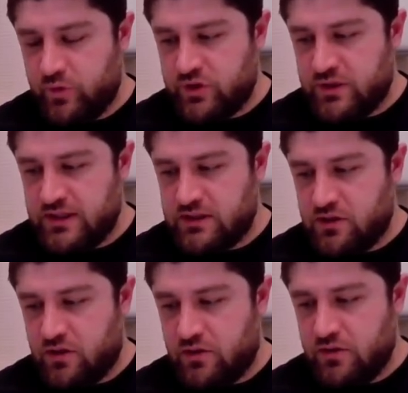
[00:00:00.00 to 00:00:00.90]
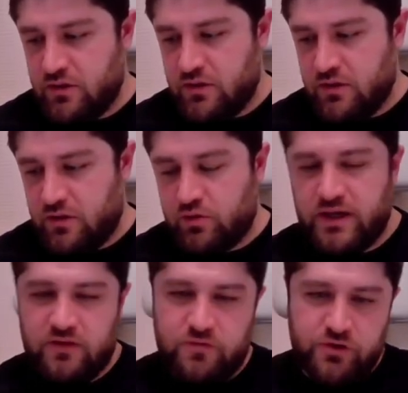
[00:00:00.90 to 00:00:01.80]
which ones are
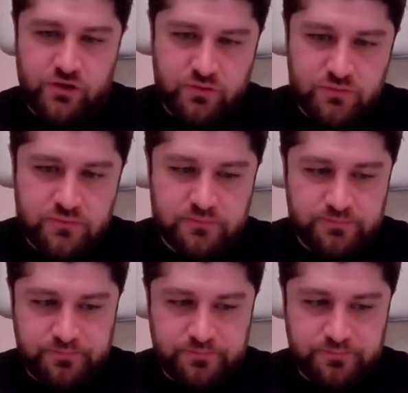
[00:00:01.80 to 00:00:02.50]
right for you.